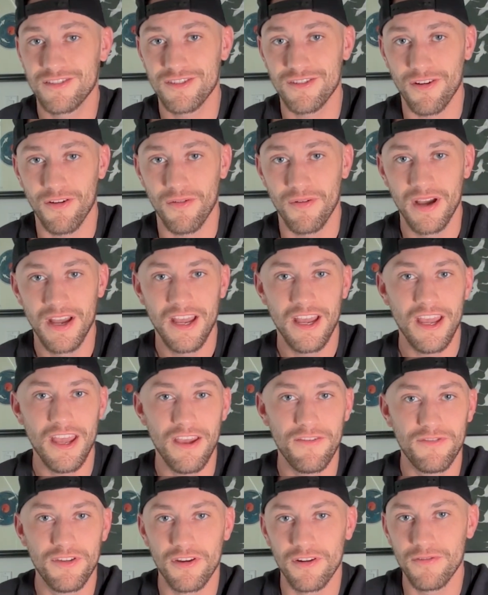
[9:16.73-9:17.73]
So
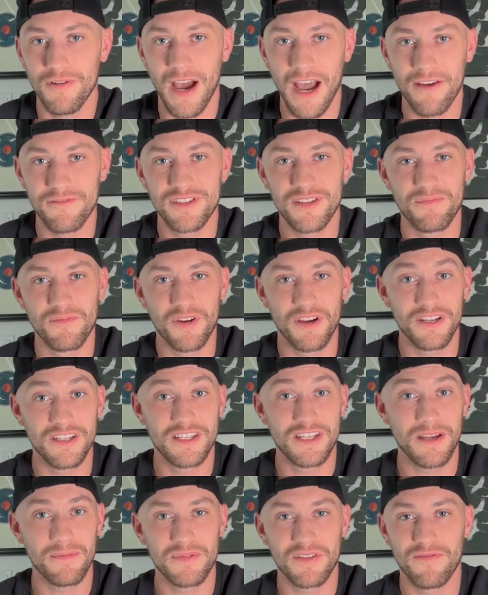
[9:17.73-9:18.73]
if you have some good
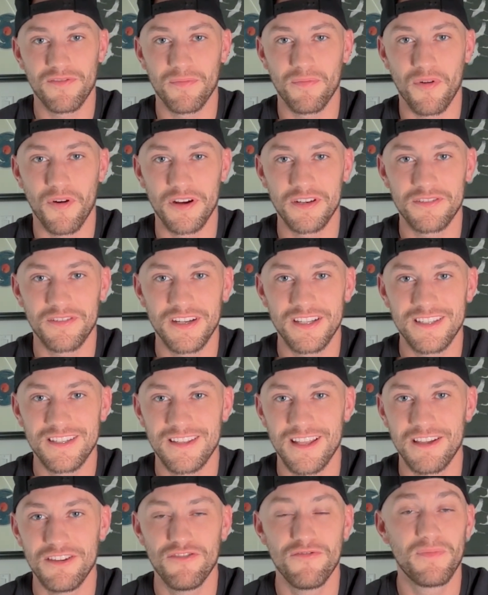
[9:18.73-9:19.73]
tips for portraits
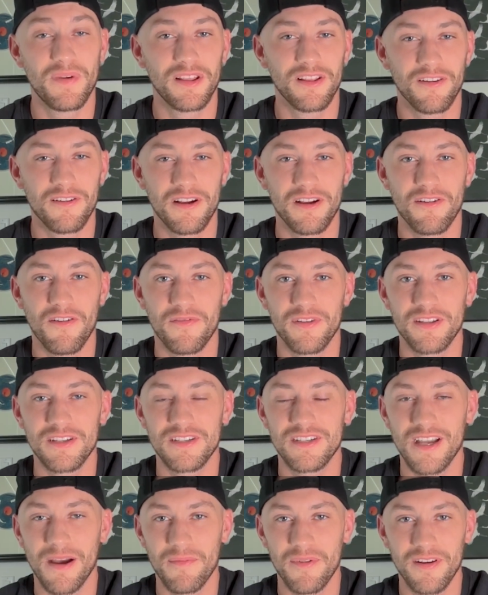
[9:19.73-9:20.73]
that you've been learning over the
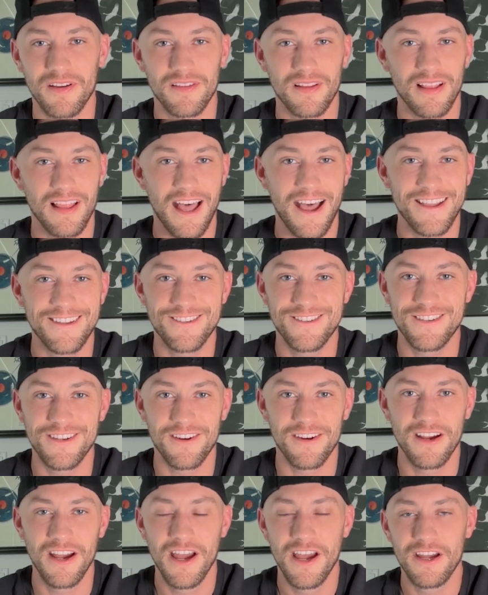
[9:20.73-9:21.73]
summer and the last
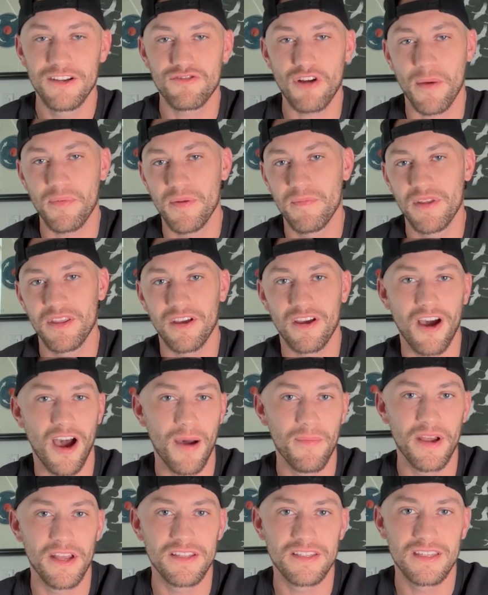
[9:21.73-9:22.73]
year, drop them in the
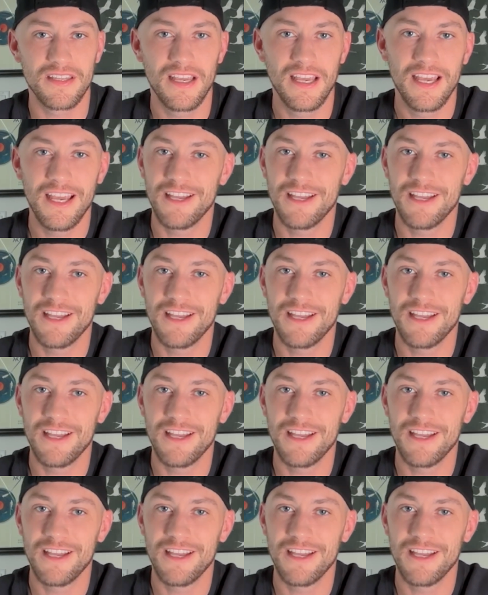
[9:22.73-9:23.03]
comments.